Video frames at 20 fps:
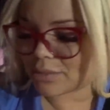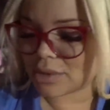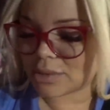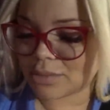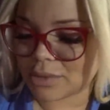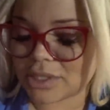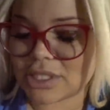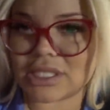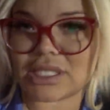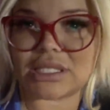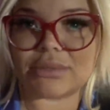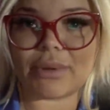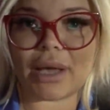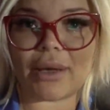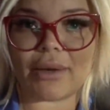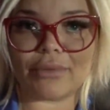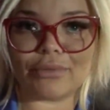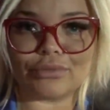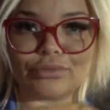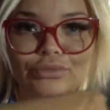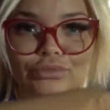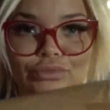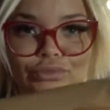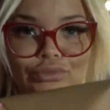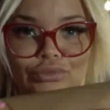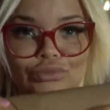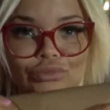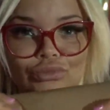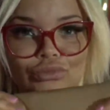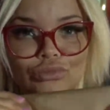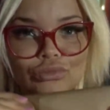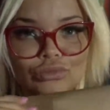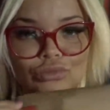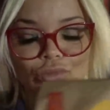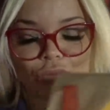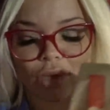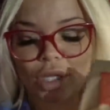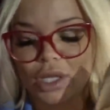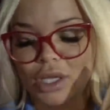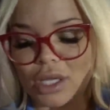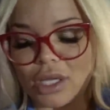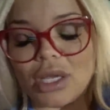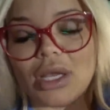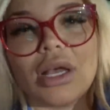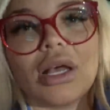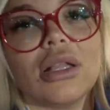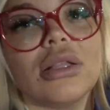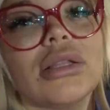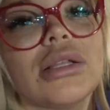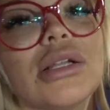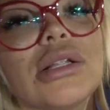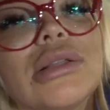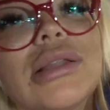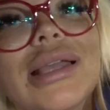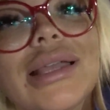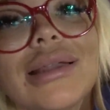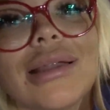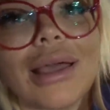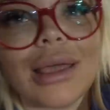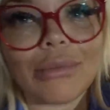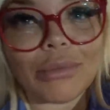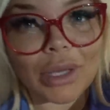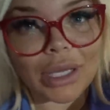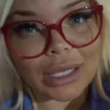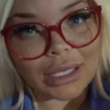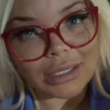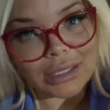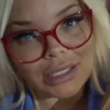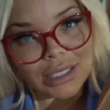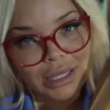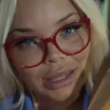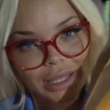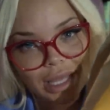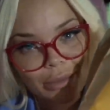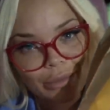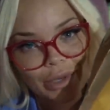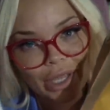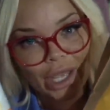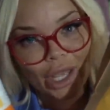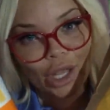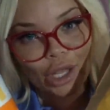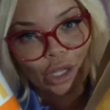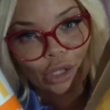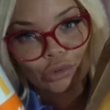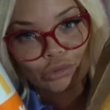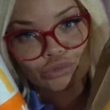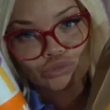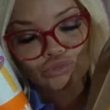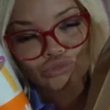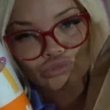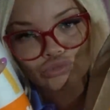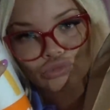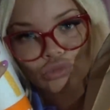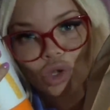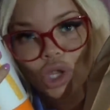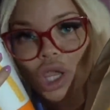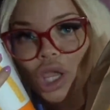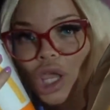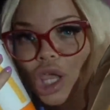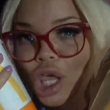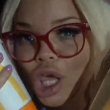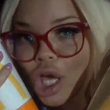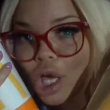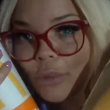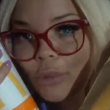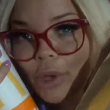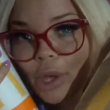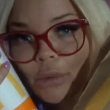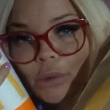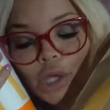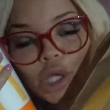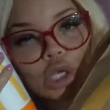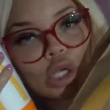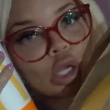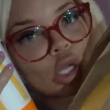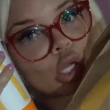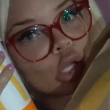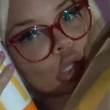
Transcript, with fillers: up this person's spot. A little late night Mickey D thumbnail. Yeah, baby.